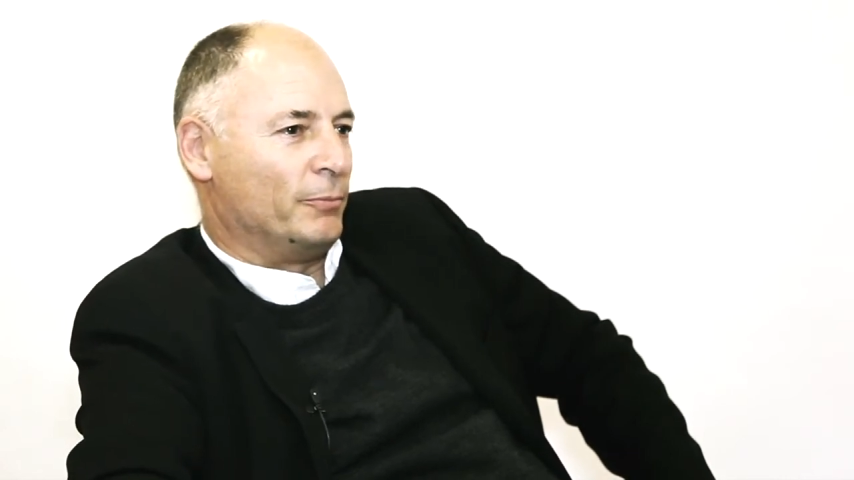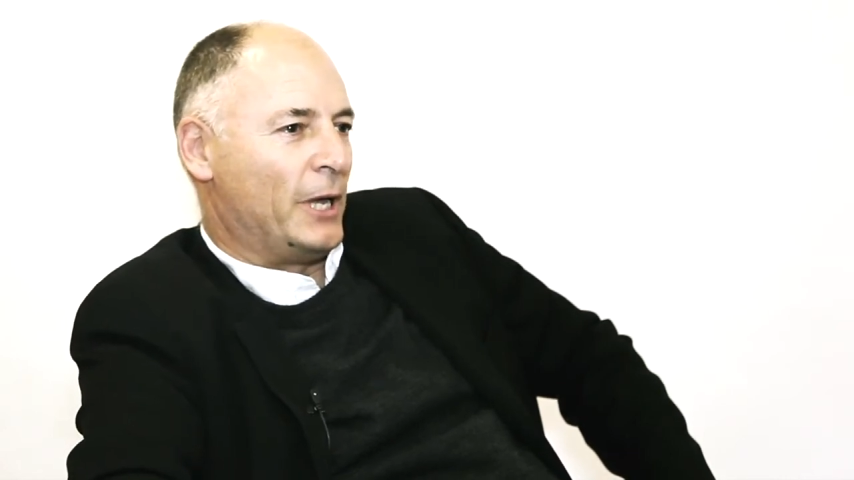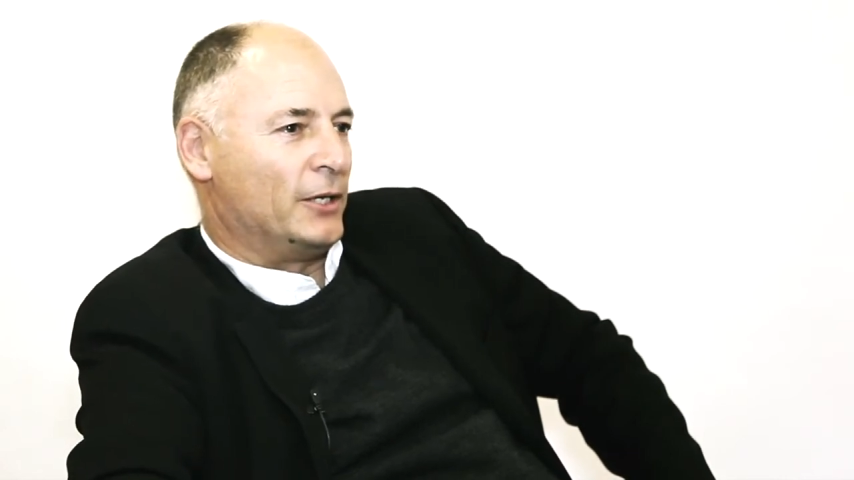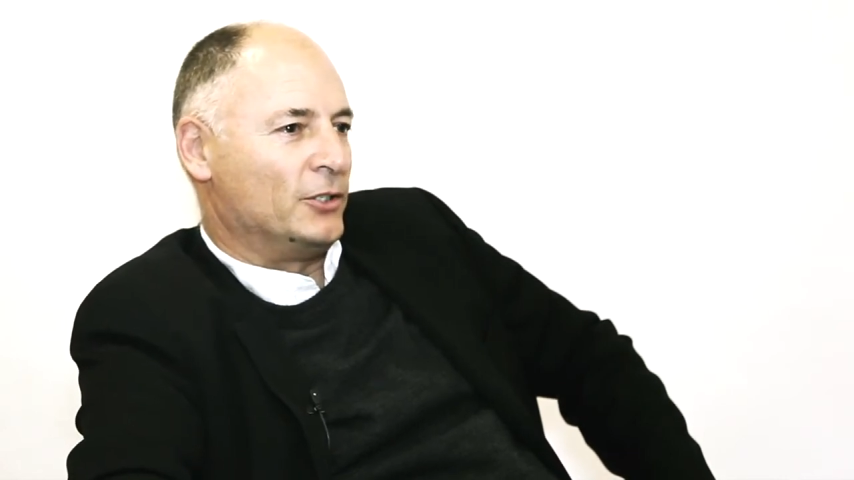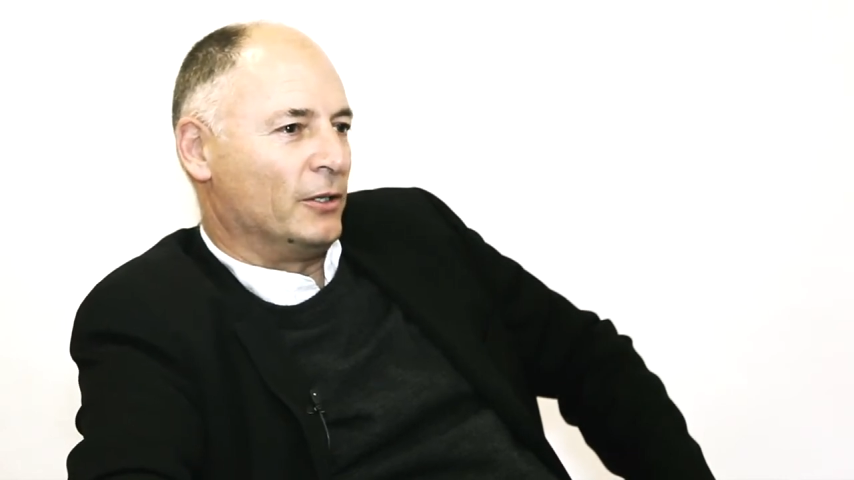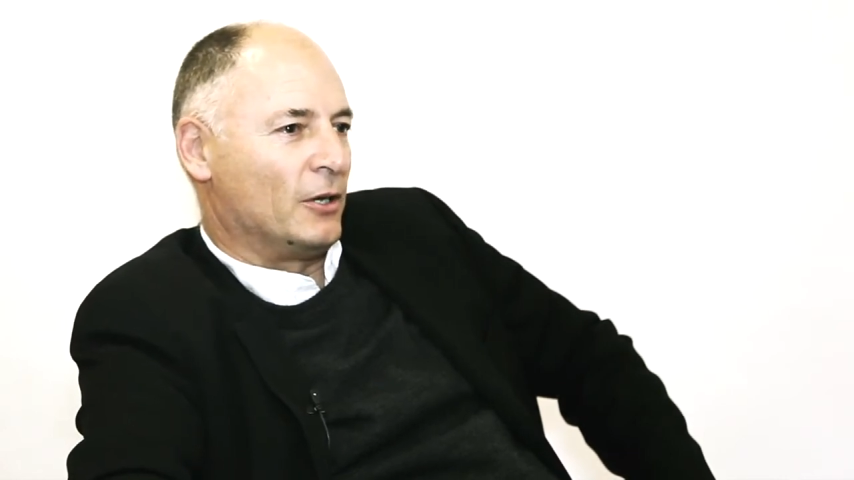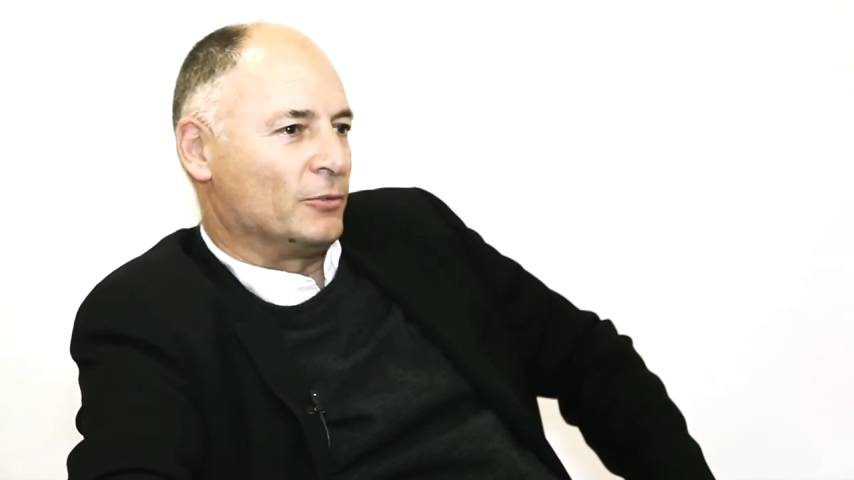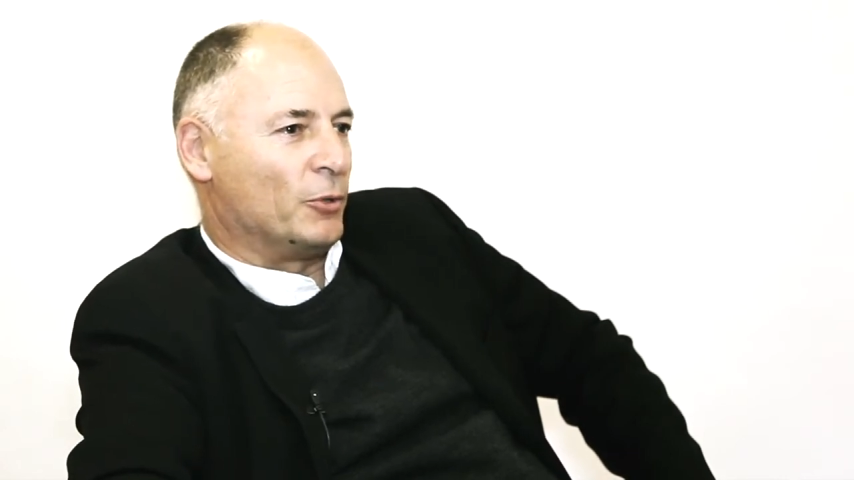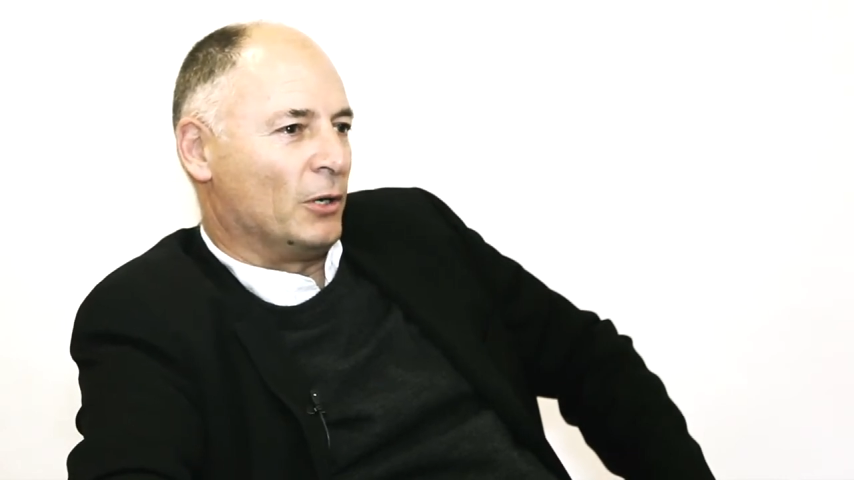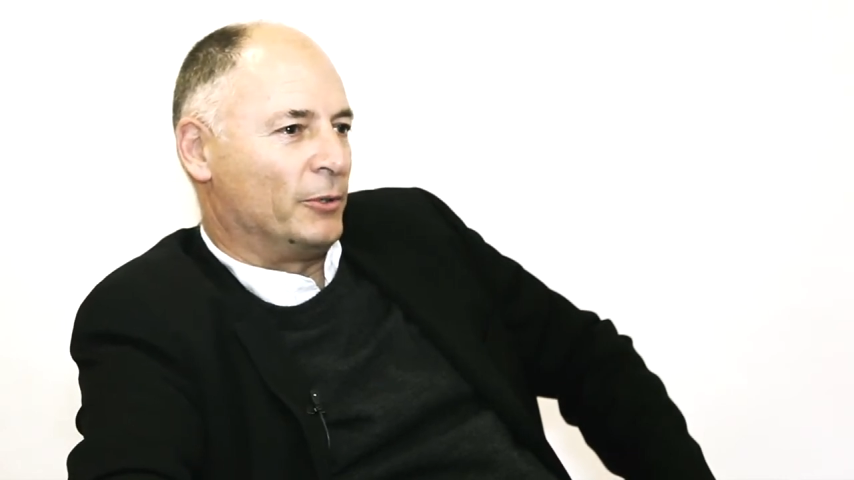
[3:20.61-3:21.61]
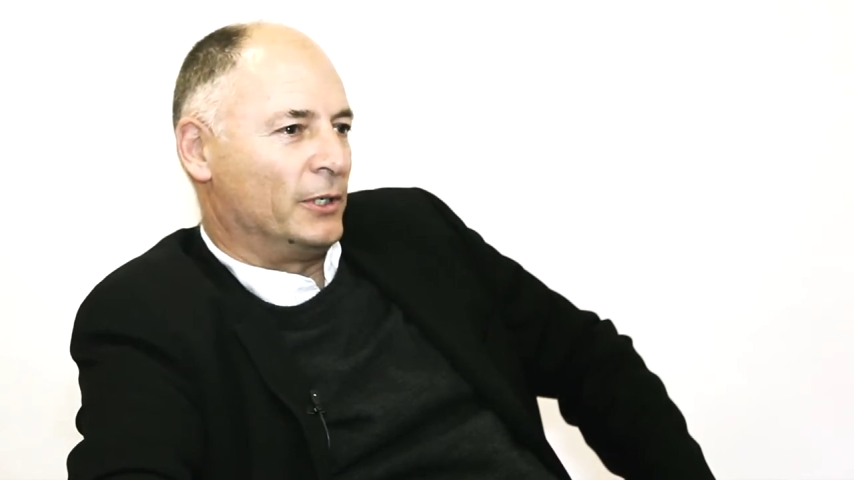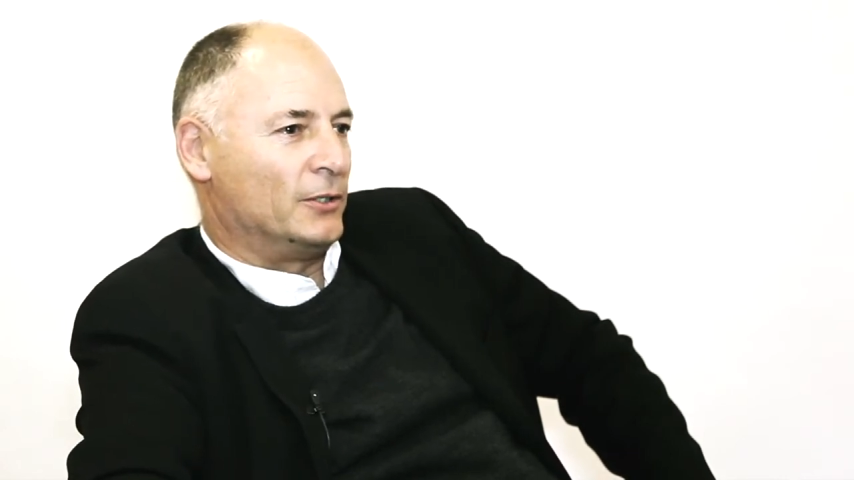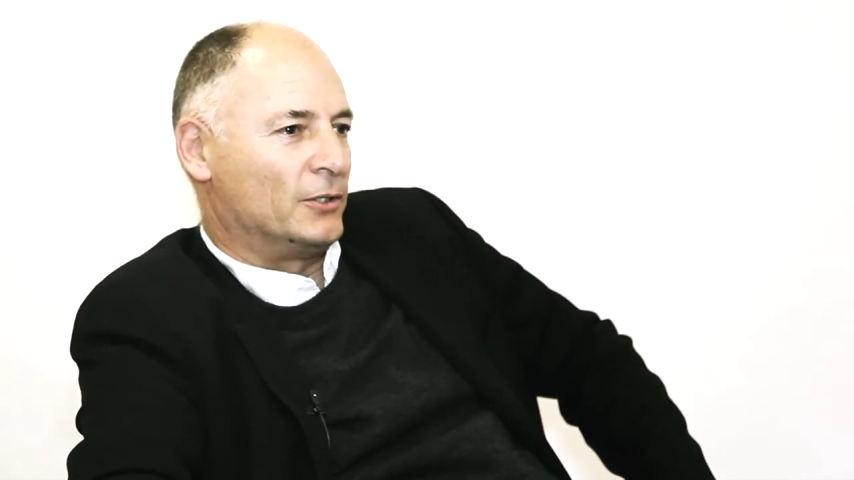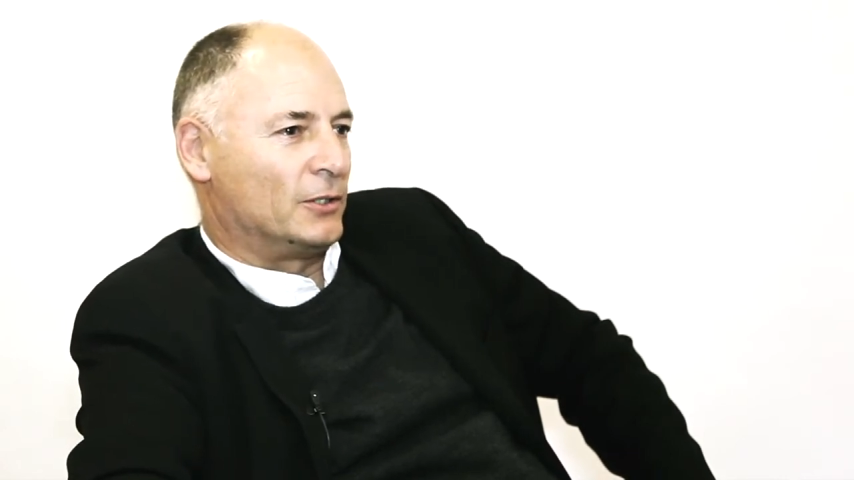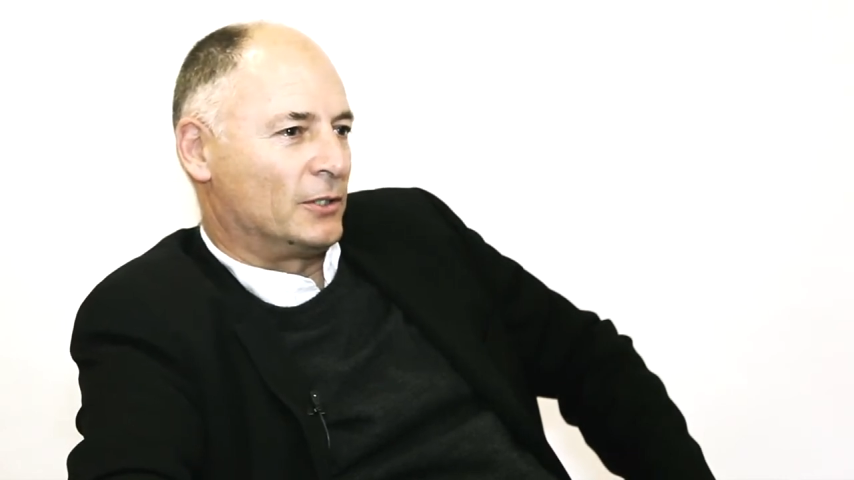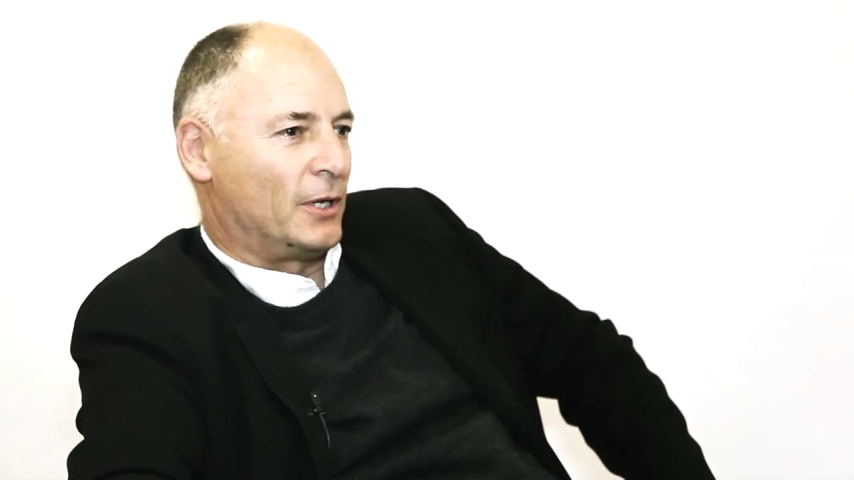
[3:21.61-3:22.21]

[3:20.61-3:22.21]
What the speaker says: managing those properties